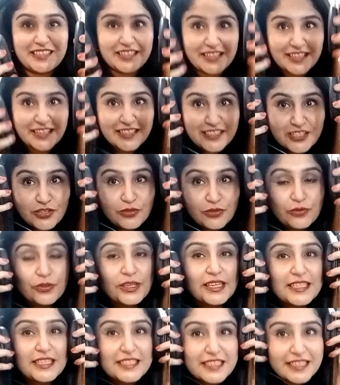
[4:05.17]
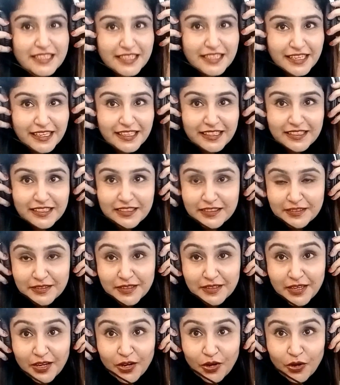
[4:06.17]
is cool, isn't it?
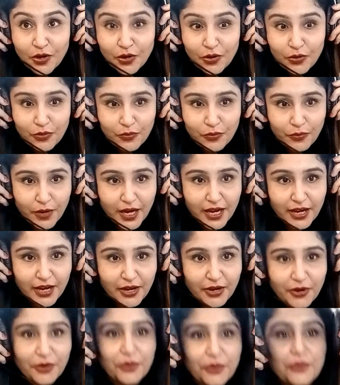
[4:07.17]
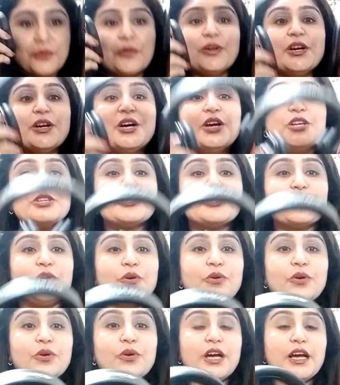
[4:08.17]
Oh wow!
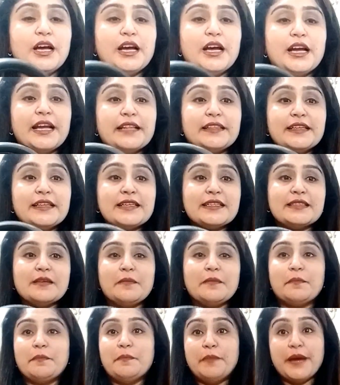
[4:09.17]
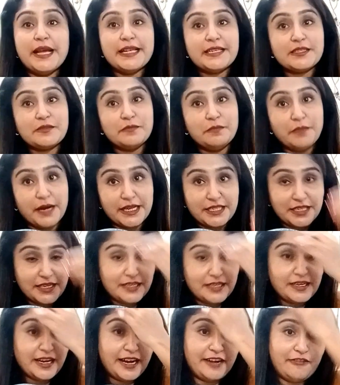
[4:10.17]
So this is the best budget
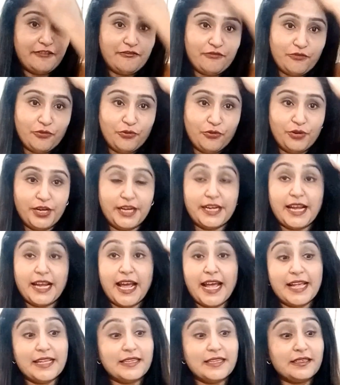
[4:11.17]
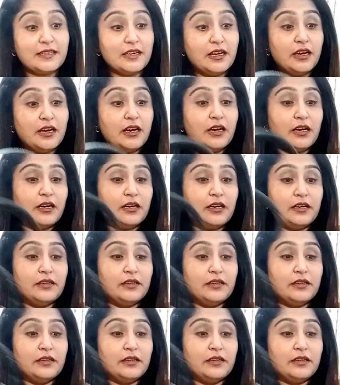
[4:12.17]
headphone. It has a